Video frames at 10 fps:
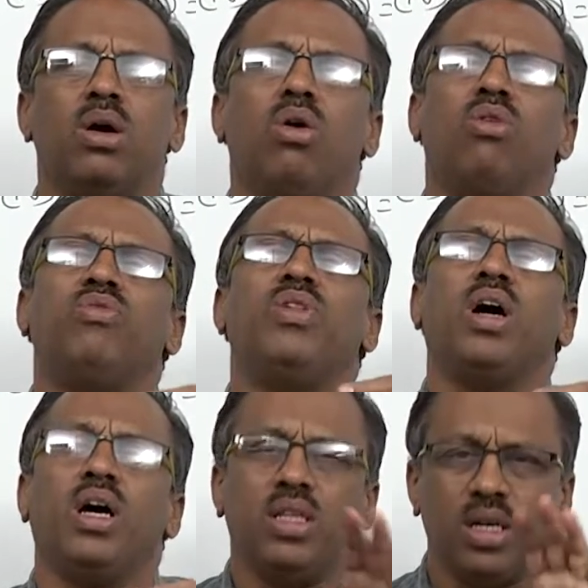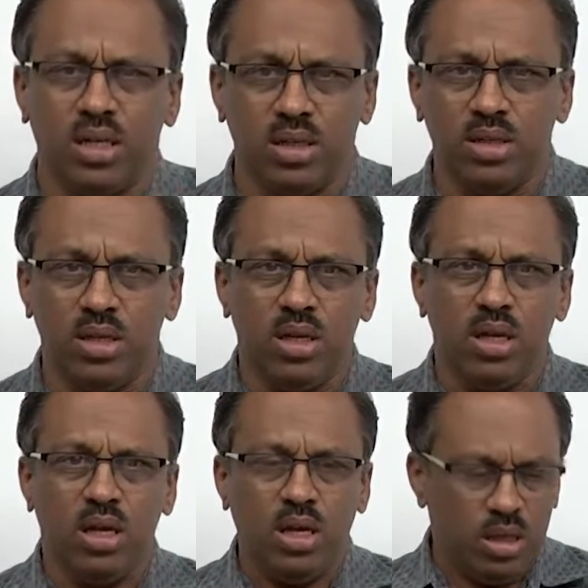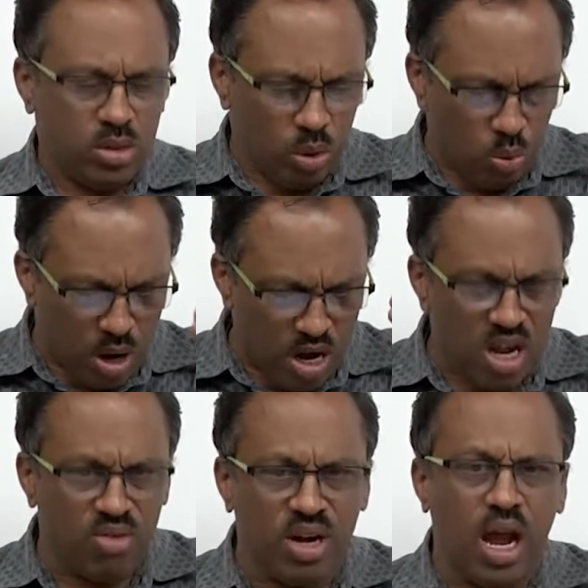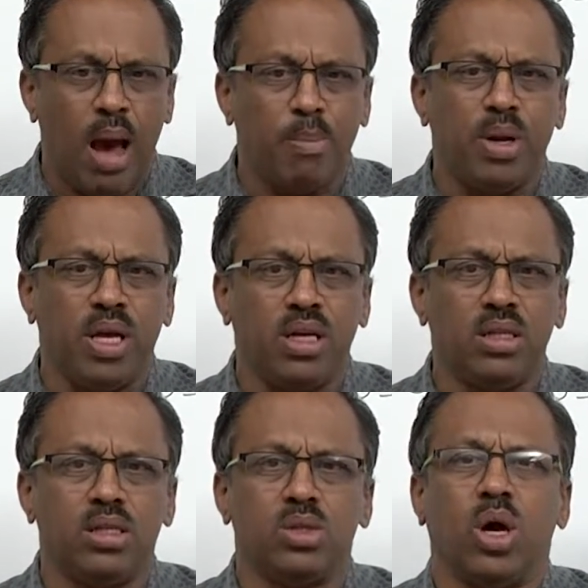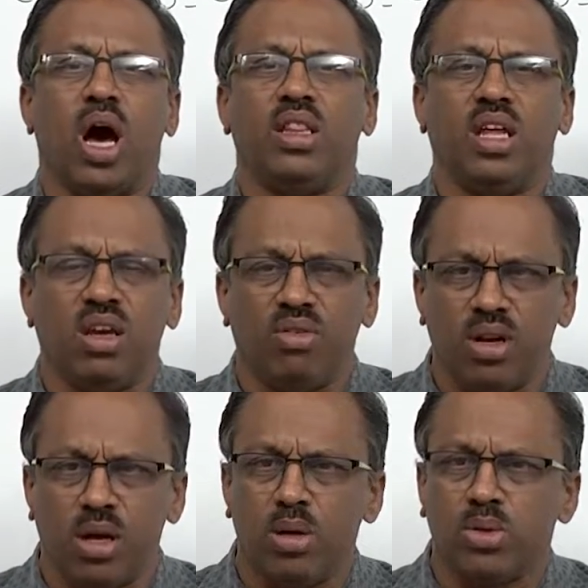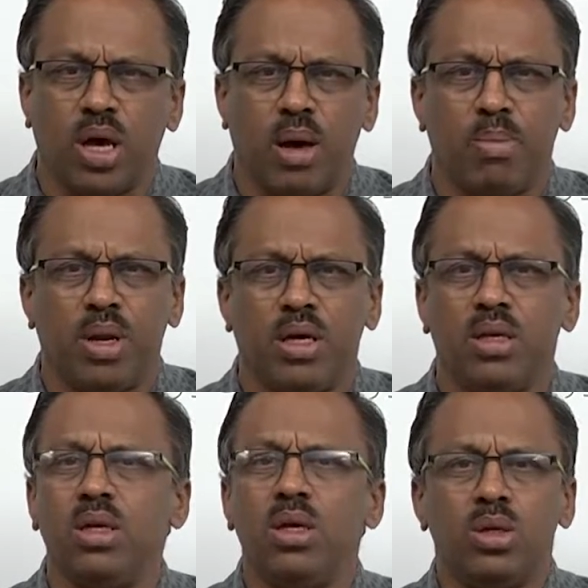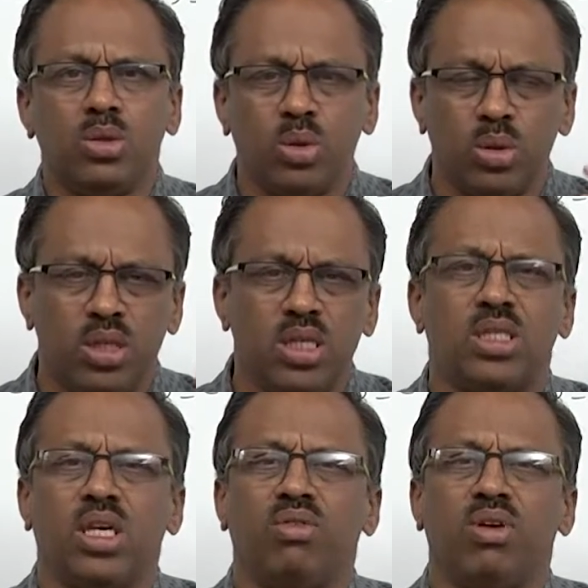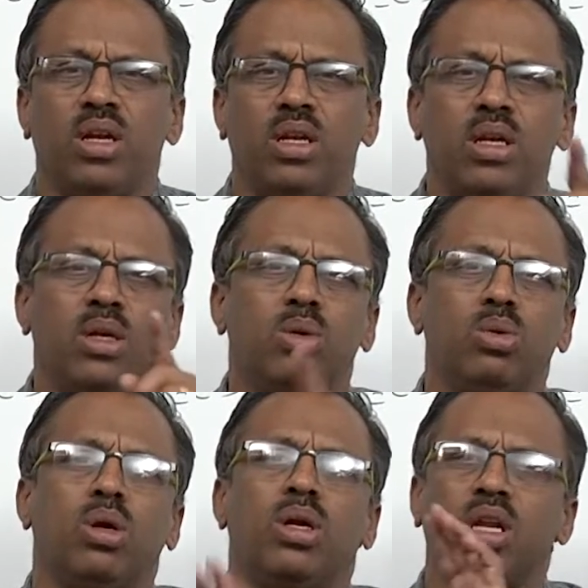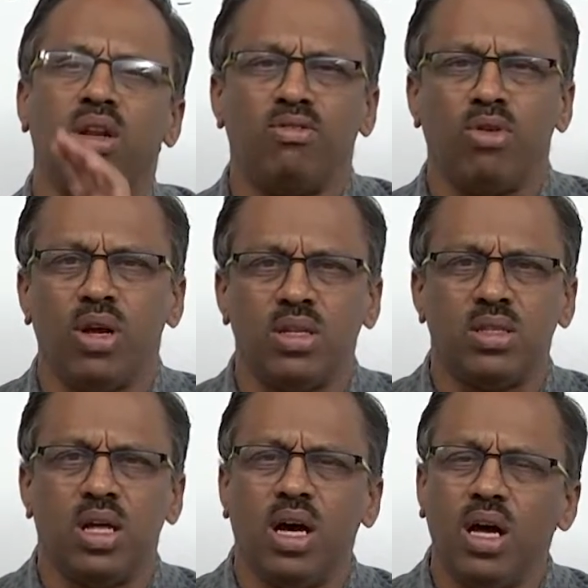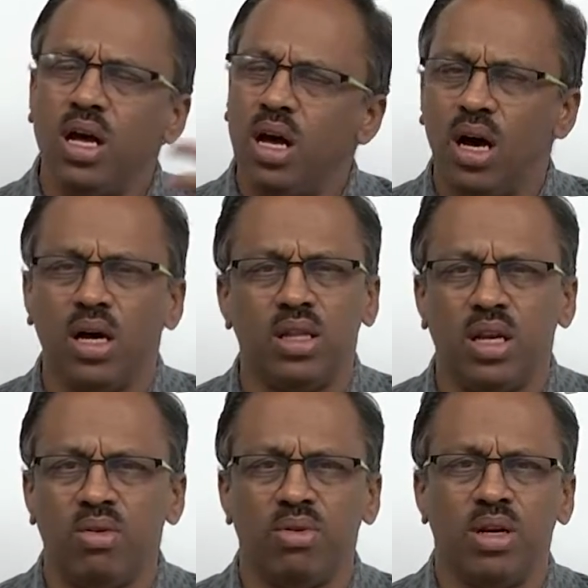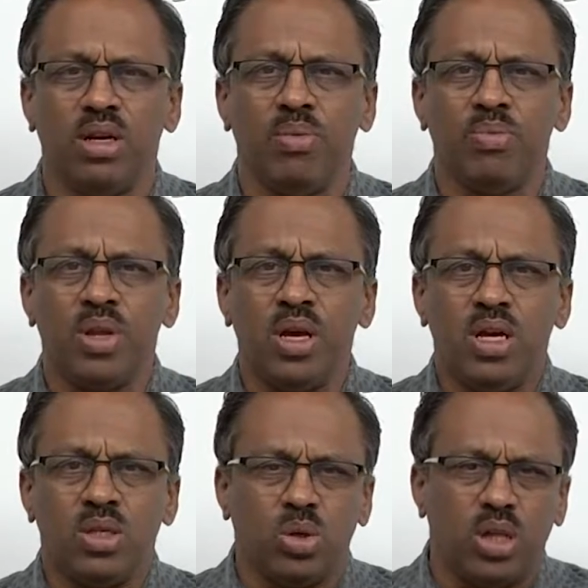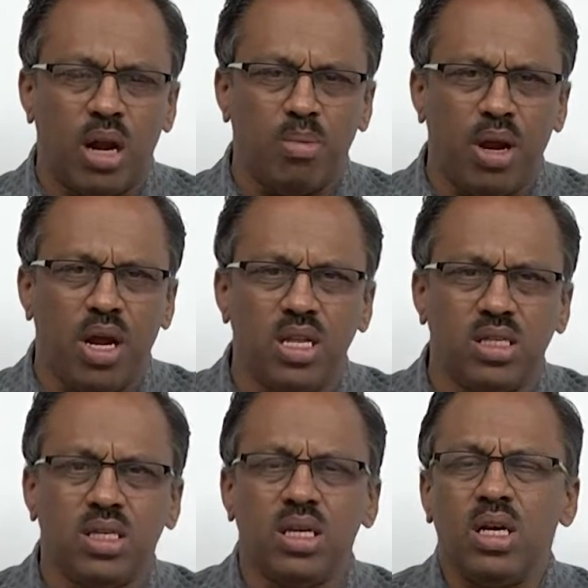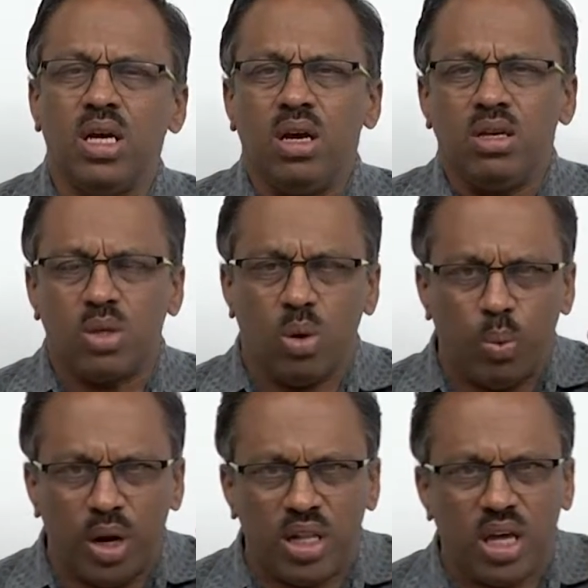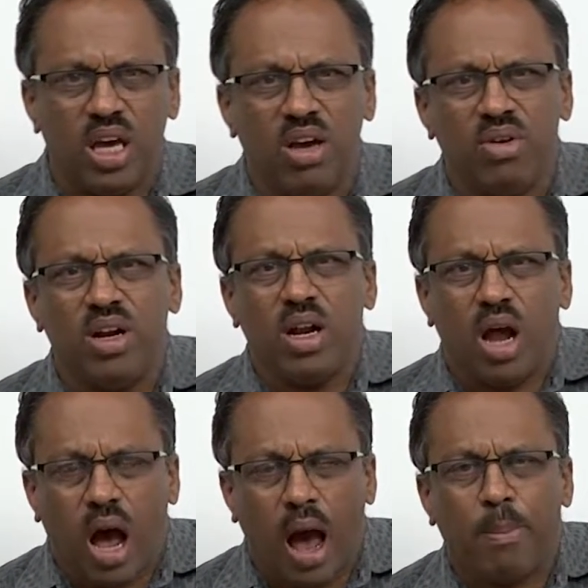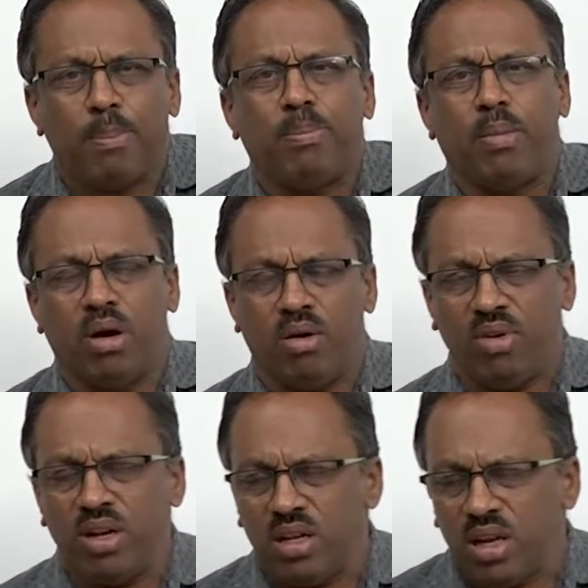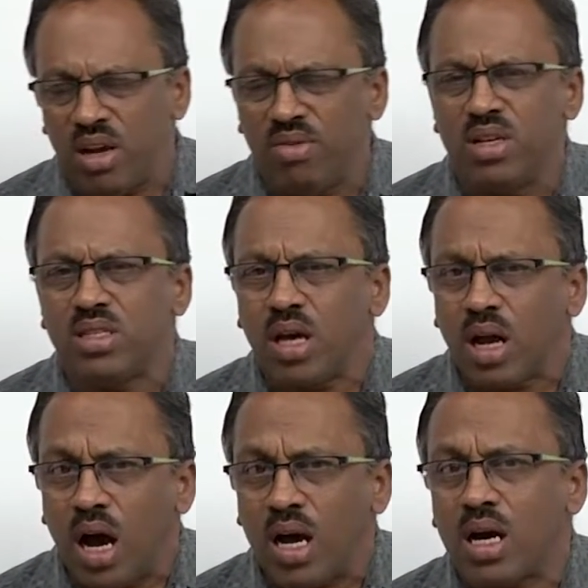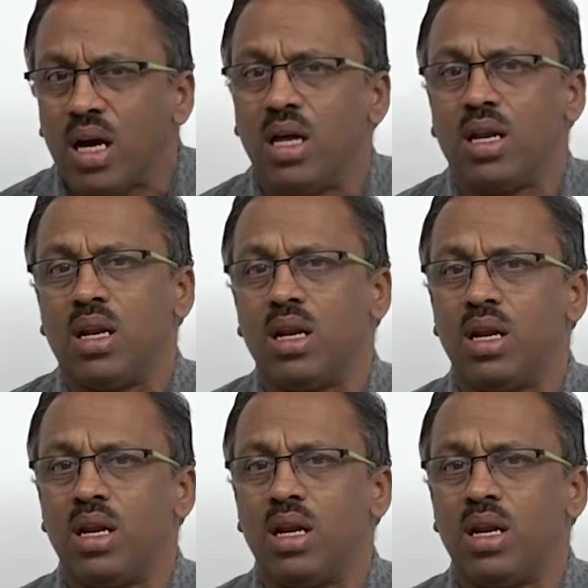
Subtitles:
of the other. So, one event happening, the other event is also happening. So, this event do not influence the other event. So, that means, so when the event when events occur,